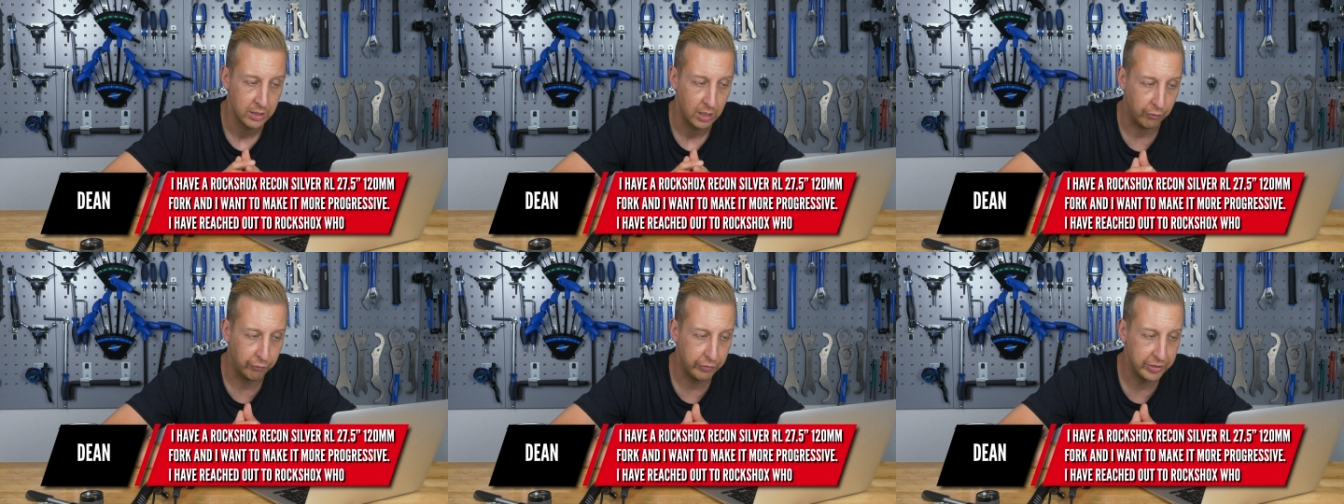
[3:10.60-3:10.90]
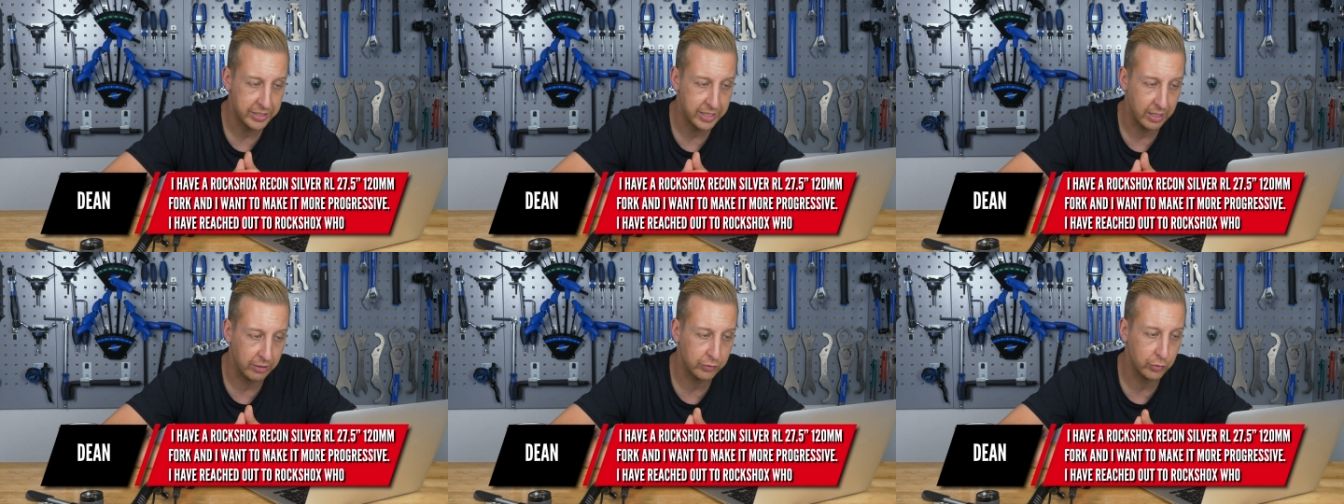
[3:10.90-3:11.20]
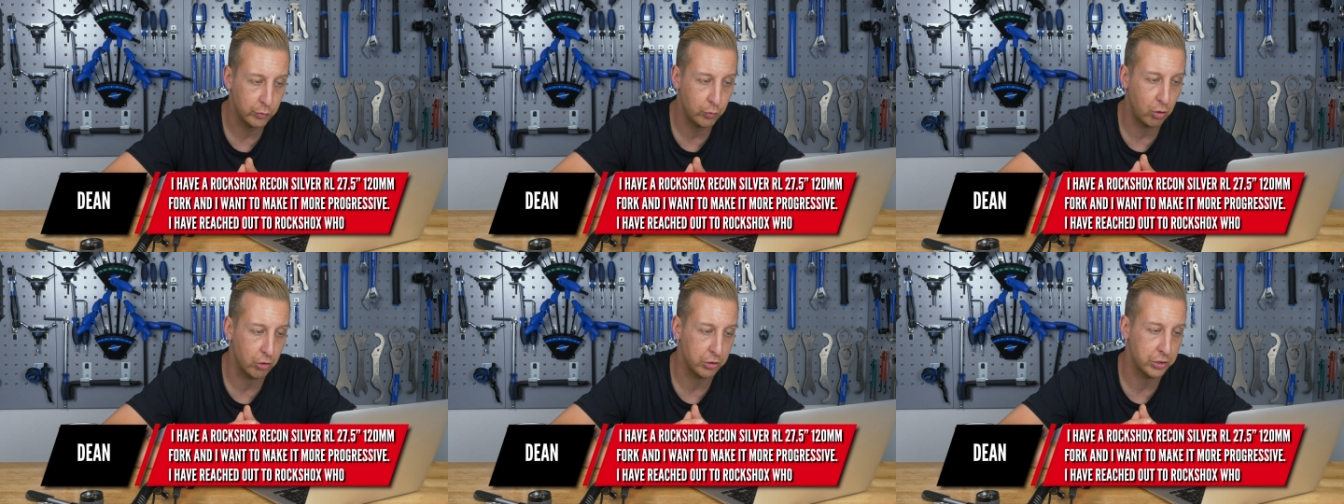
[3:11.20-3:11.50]
I've reached out
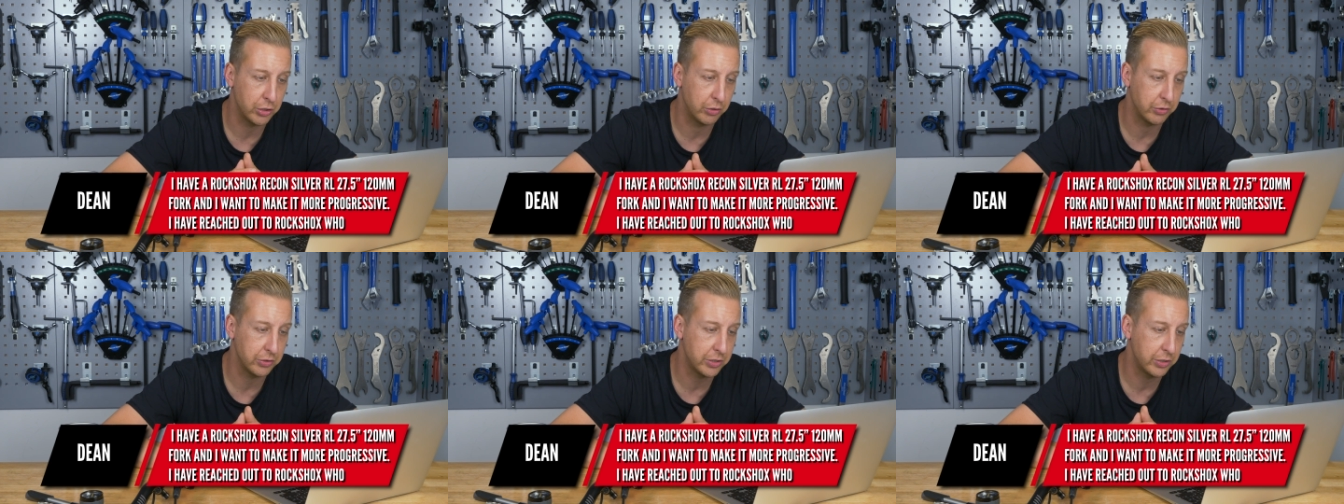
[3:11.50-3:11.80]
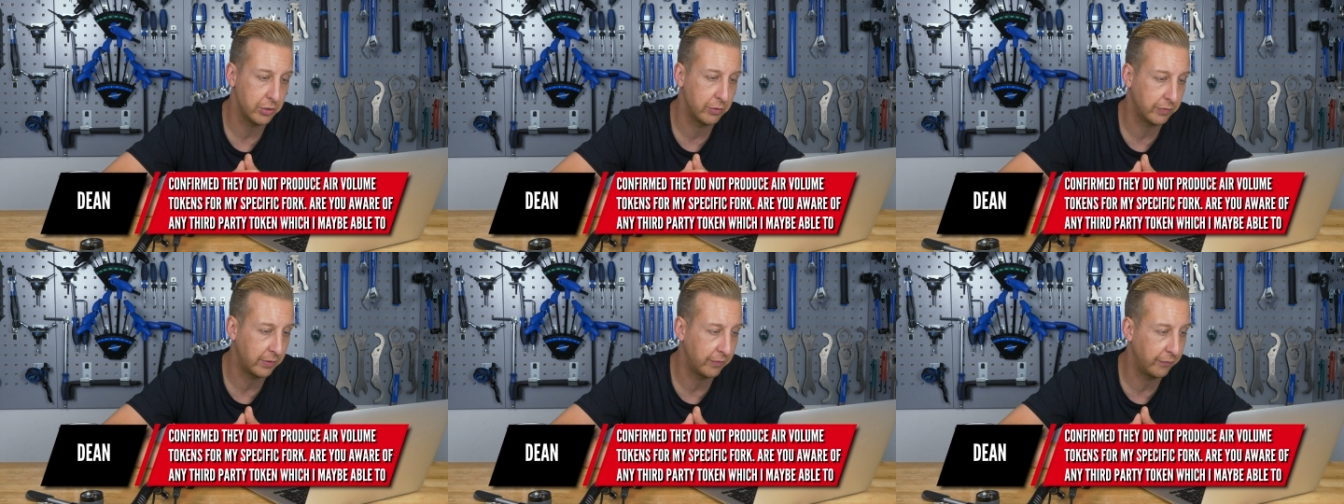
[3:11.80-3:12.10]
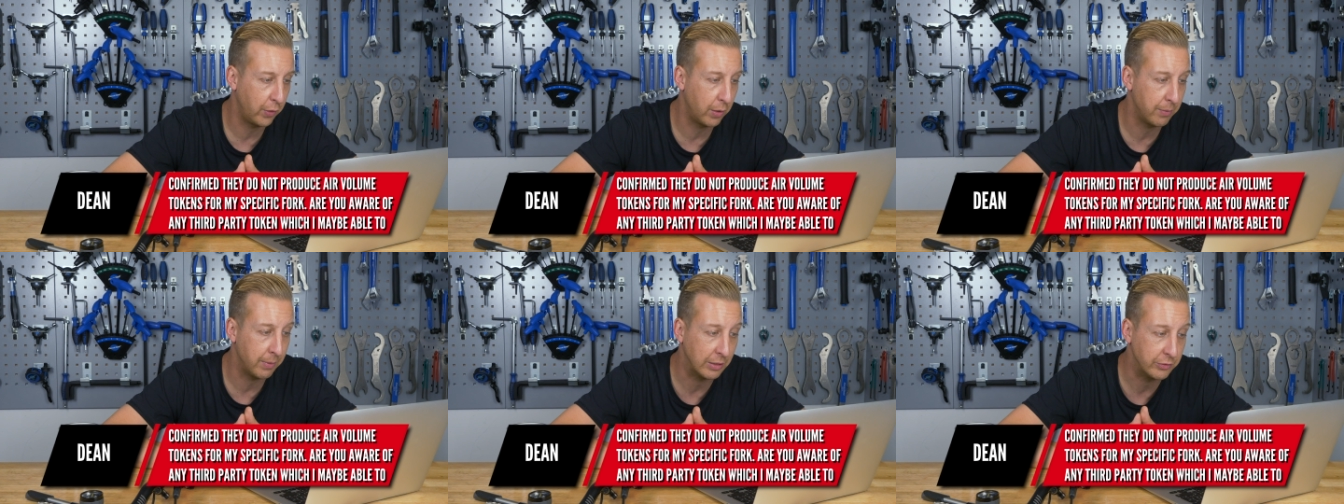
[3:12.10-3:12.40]
to RockShox, who've
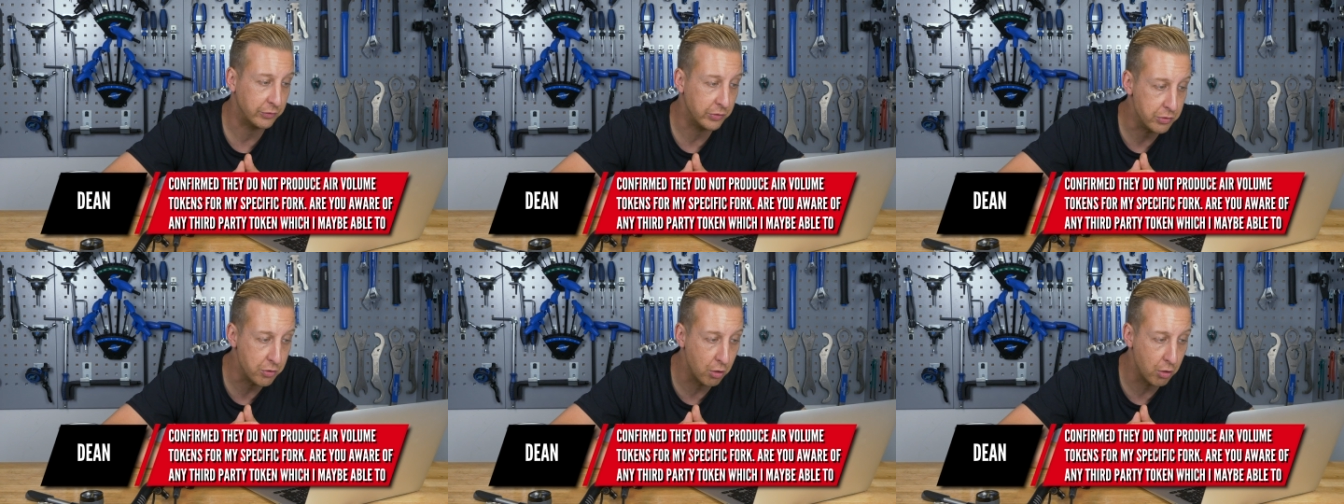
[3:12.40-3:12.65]
confirmed they do